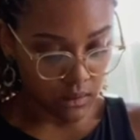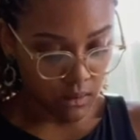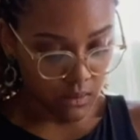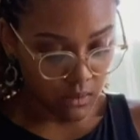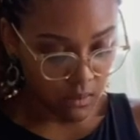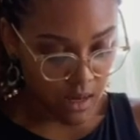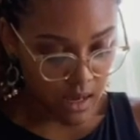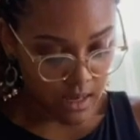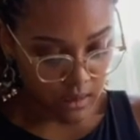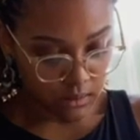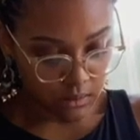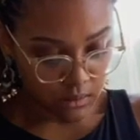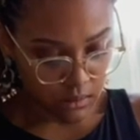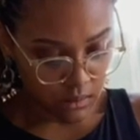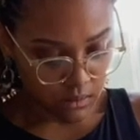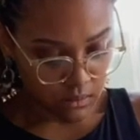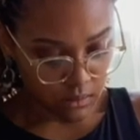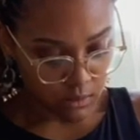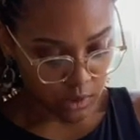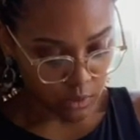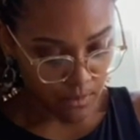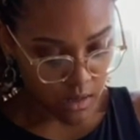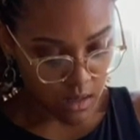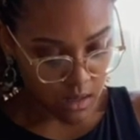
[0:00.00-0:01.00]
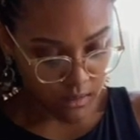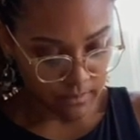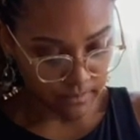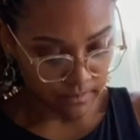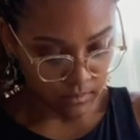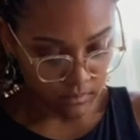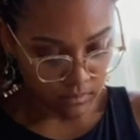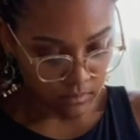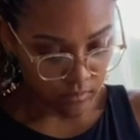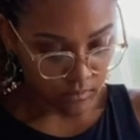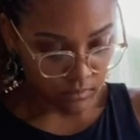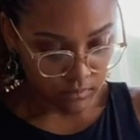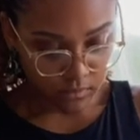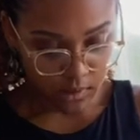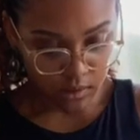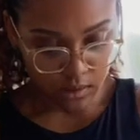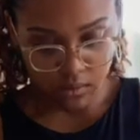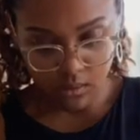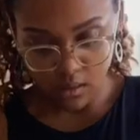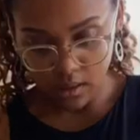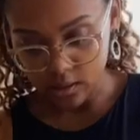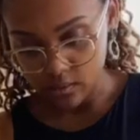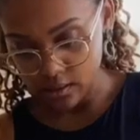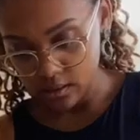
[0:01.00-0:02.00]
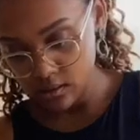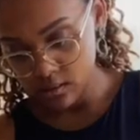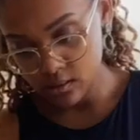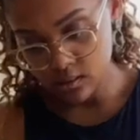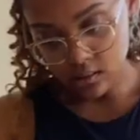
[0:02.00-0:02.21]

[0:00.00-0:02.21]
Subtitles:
Going through this prosciutto is